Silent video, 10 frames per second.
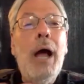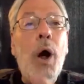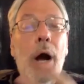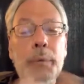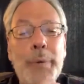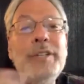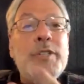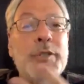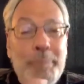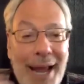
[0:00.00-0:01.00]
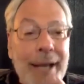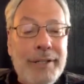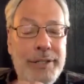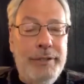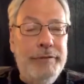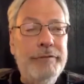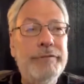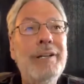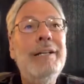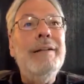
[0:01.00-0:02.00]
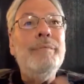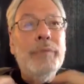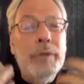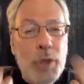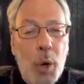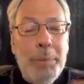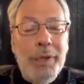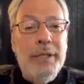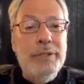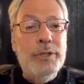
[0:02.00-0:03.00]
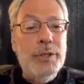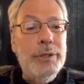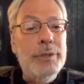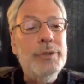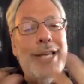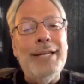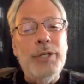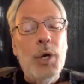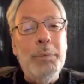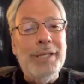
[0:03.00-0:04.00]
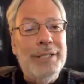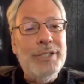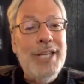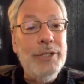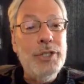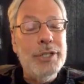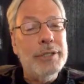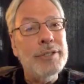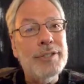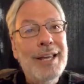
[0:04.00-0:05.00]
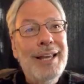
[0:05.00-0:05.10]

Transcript: our respective noble concerns and noble intentions,